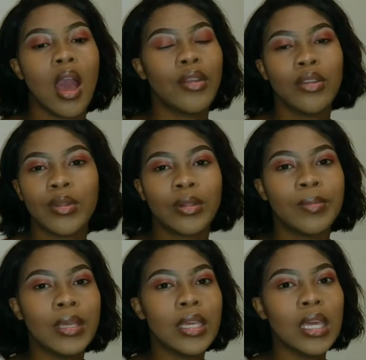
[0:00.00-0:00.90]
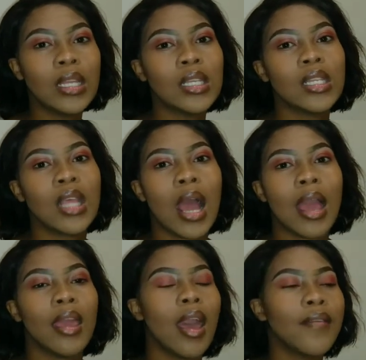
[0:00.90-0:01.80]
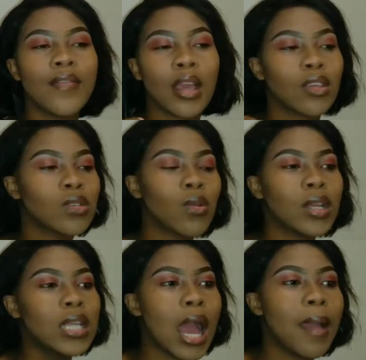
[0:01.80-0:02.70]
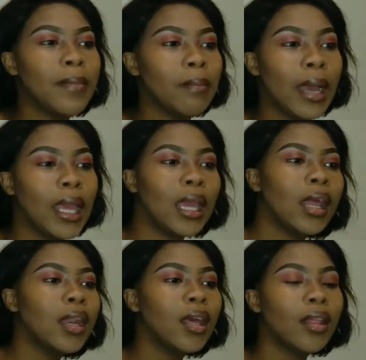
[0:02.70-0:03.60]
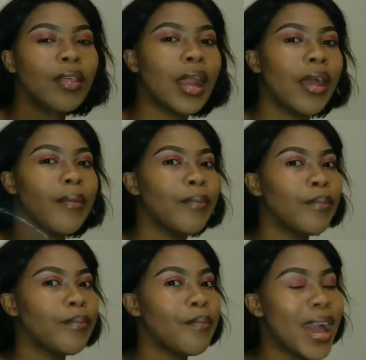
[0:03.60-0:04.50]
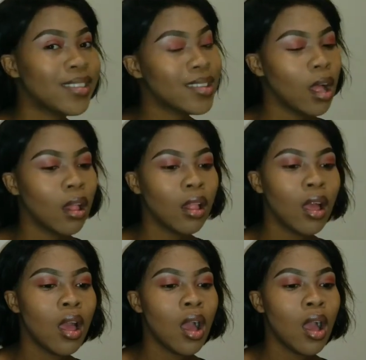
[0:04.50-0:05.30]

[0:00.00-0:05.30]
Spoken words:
I don't know what it'll be yet. I have like a story time in my head that I might tell,